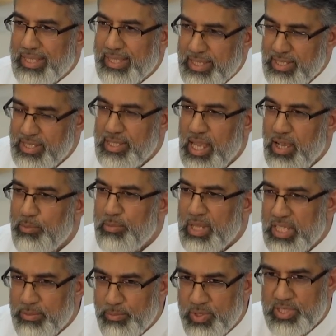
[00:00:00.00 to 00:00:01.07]
this is how
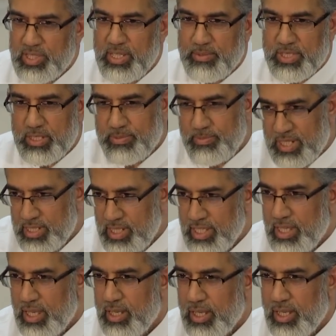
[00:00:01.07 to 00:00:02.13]
many Muslims, especially
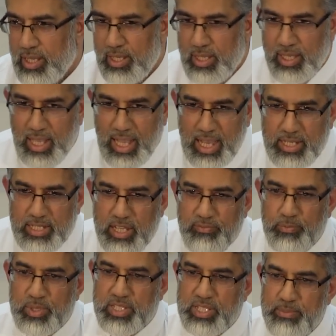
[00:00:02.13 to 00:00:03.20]
young,
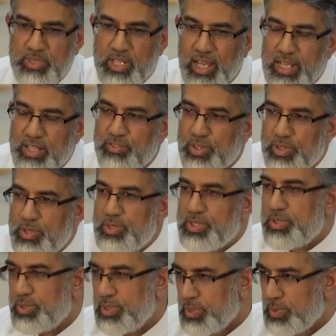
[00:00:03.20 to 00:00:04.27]
active Muslims, are
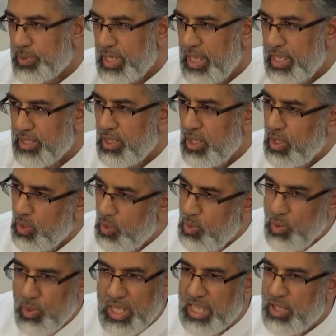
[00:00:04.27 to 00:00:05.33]
introduced to the Quran.
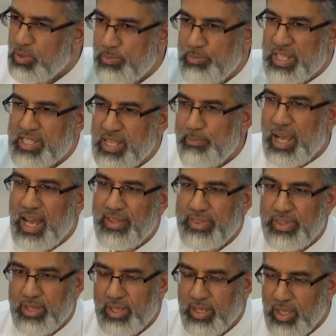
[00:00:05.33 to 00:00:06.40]
Or it could be some
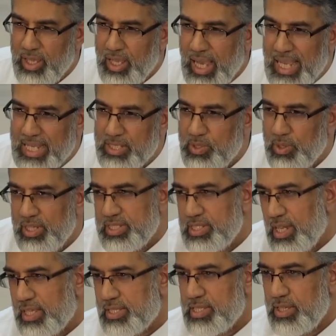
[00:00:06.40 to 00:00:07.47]
other
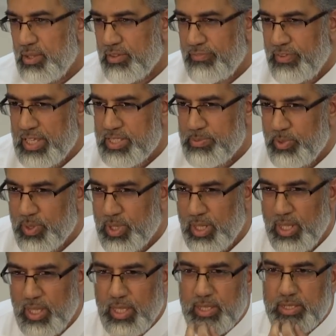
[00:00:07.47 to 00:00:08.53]
ideology. I see on Facebook
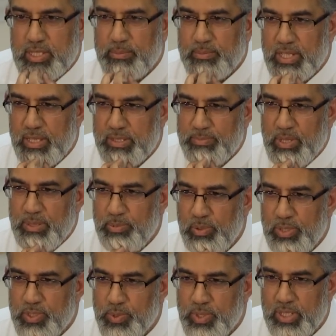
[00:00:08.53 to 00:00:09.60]
sometimes
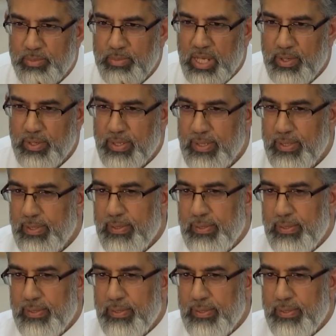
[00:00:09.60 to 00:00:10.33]
people talking about,